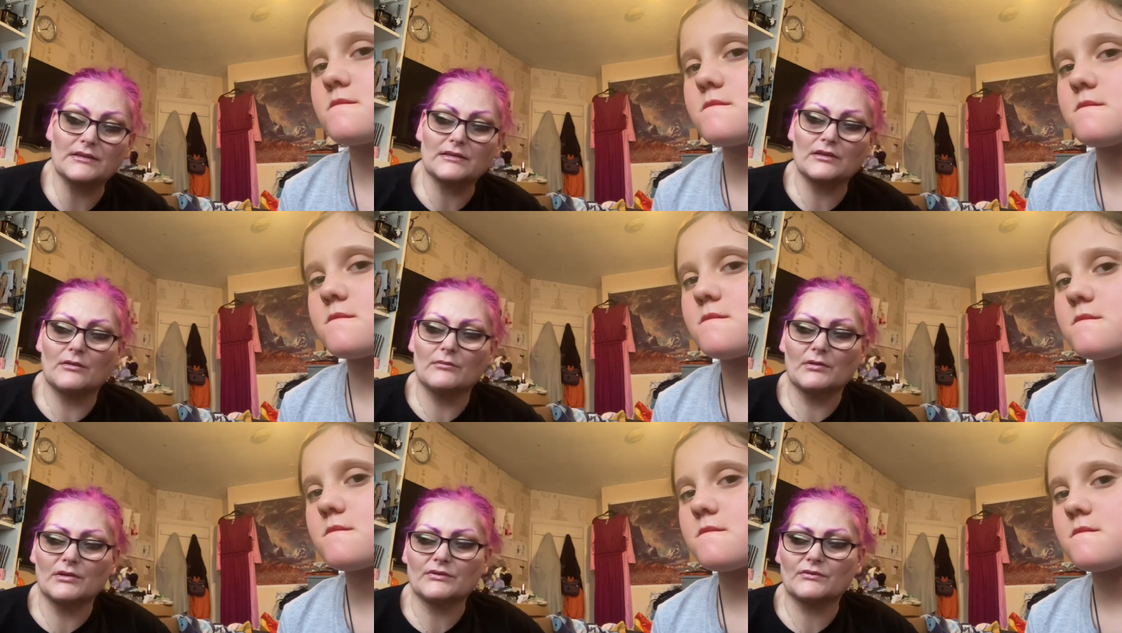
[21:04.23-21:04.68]

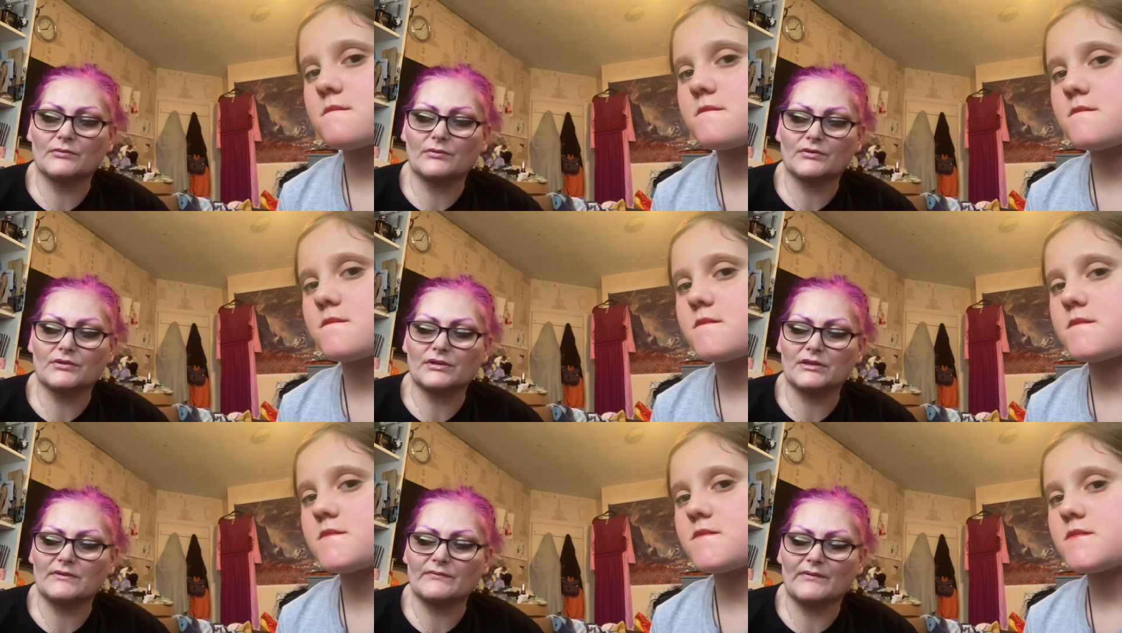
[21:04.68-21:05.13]
Speaker 1: so much for
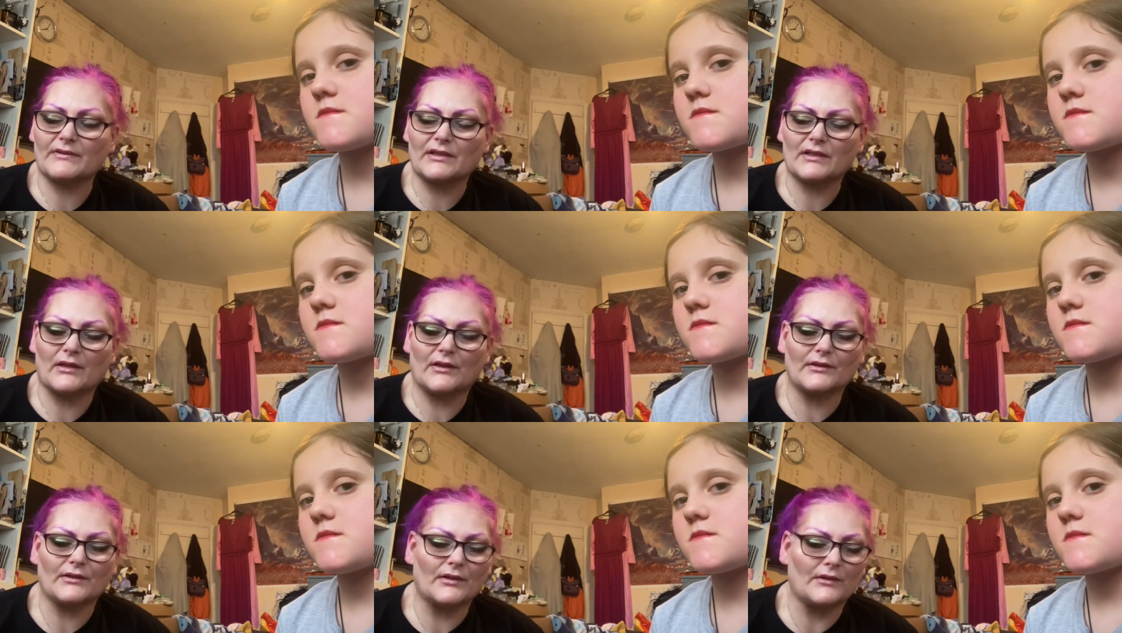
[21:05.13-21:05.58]
watching this
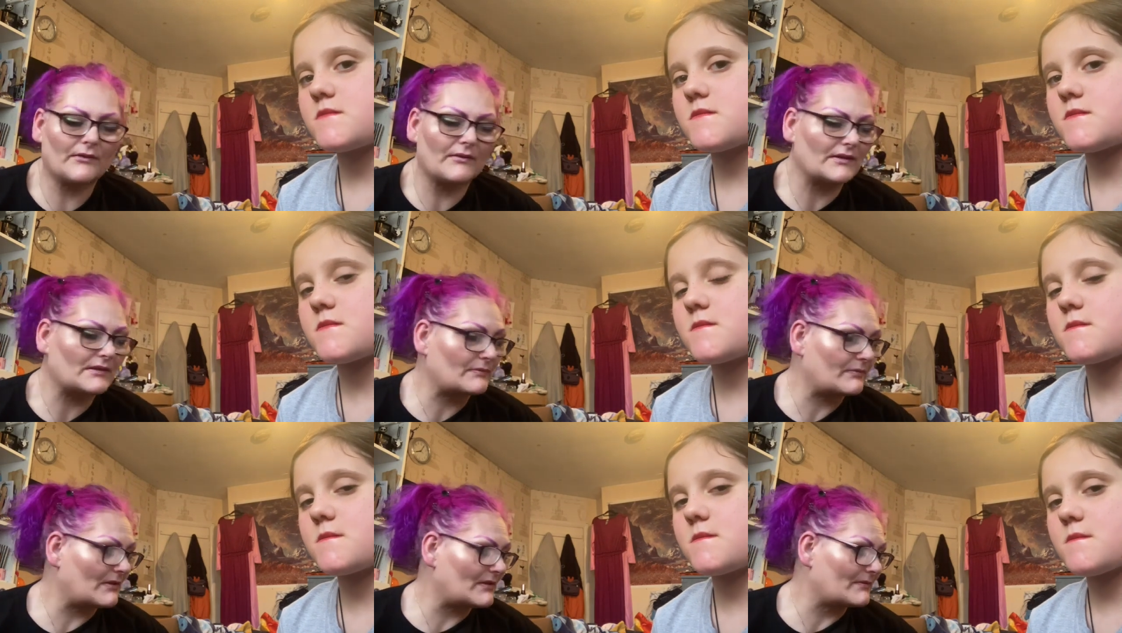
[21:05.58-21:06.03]
video. I know
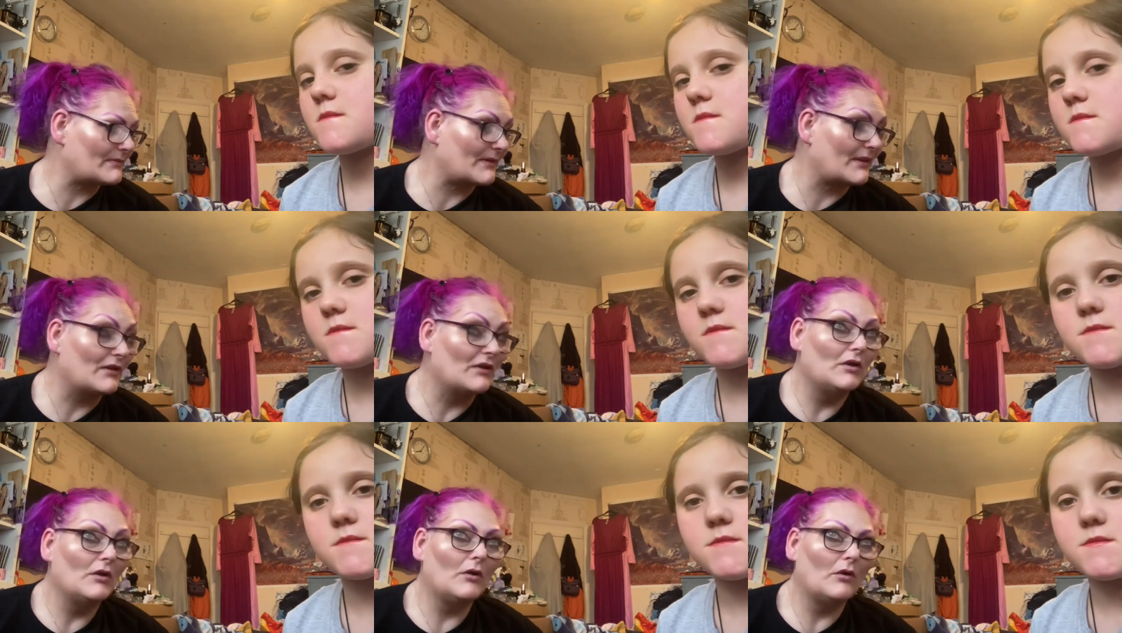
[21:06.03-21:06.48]
it's
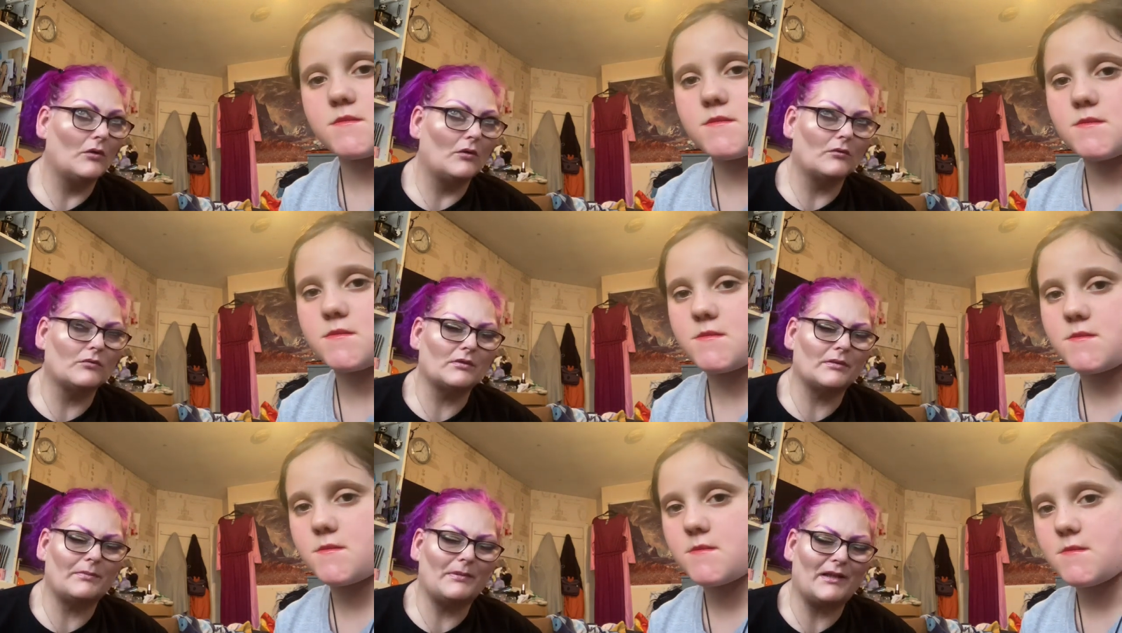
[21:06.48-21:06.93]
probably
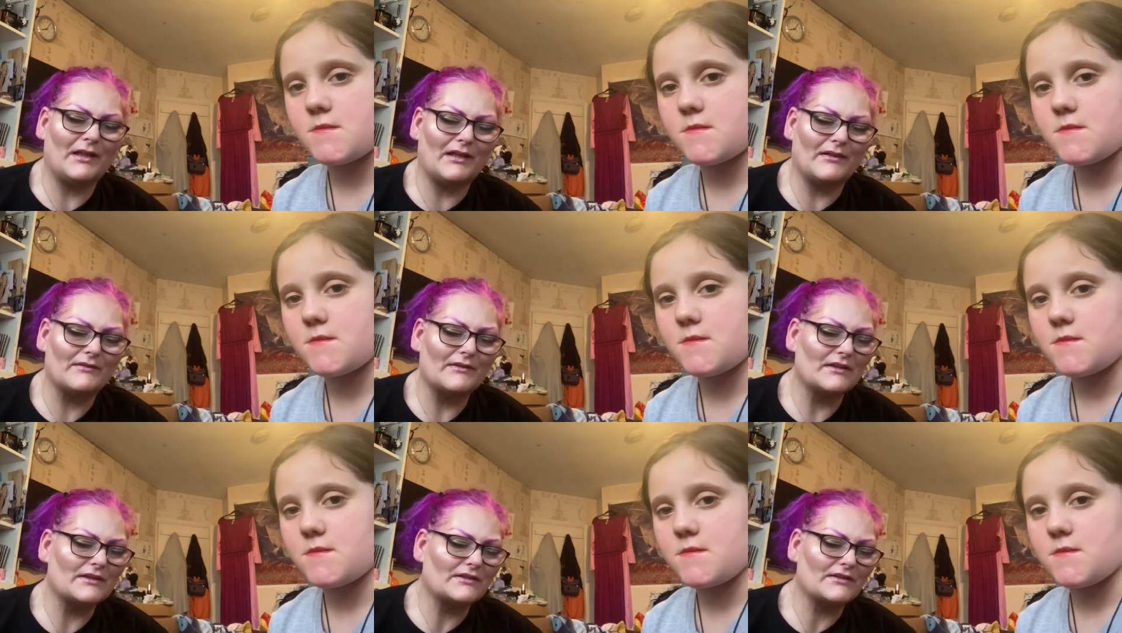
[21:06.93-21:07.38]
all about,
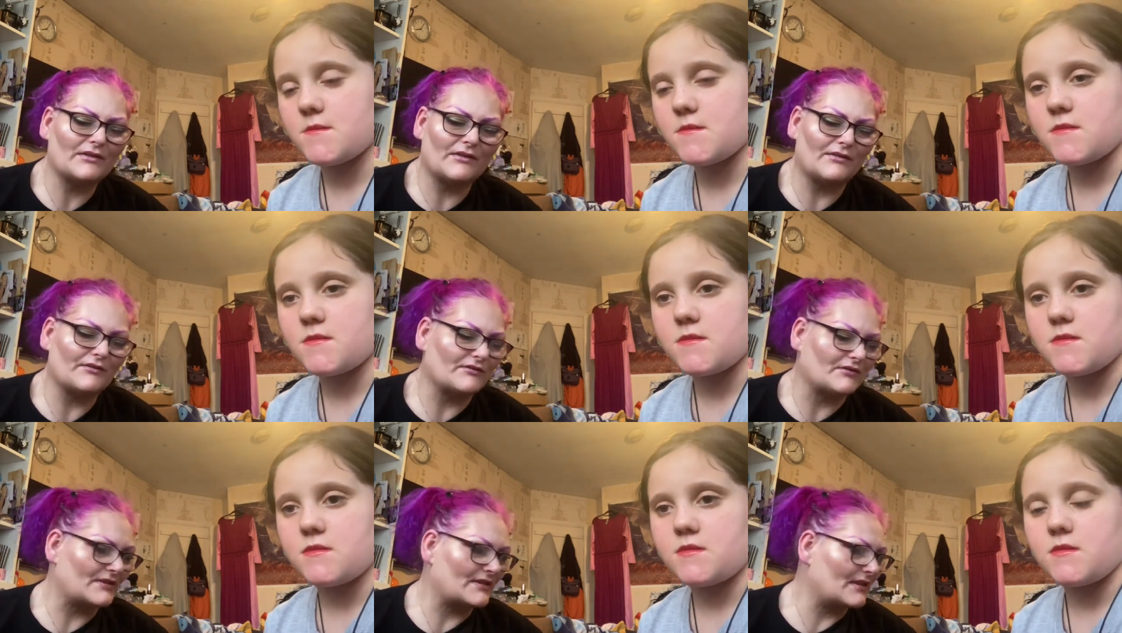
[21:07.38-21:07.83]

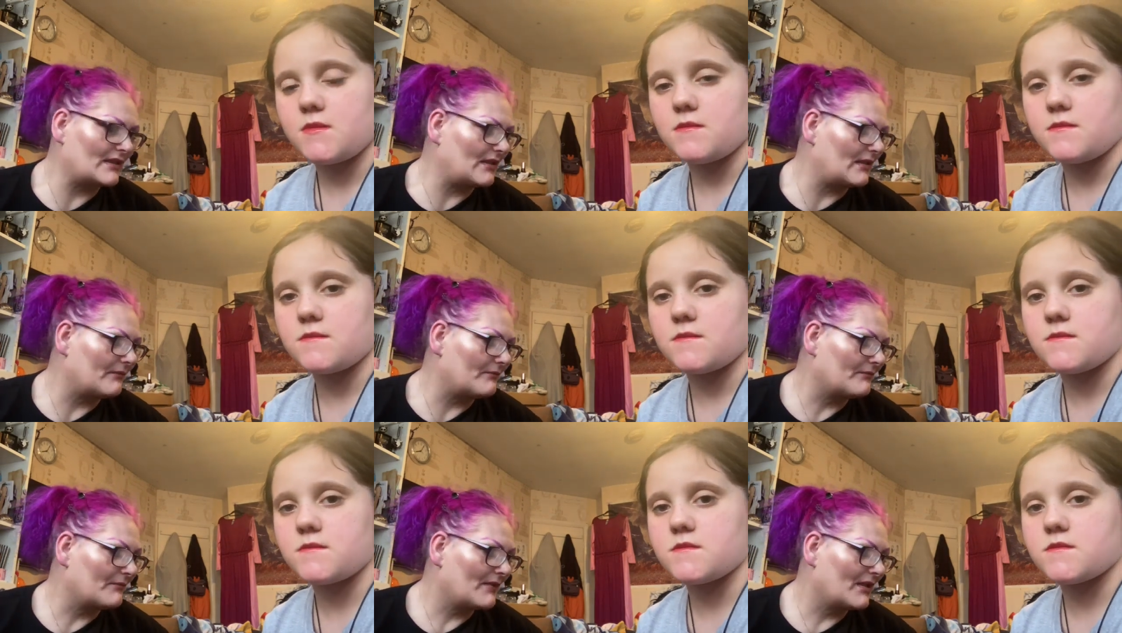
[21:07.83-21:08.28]
sorry just Gisela,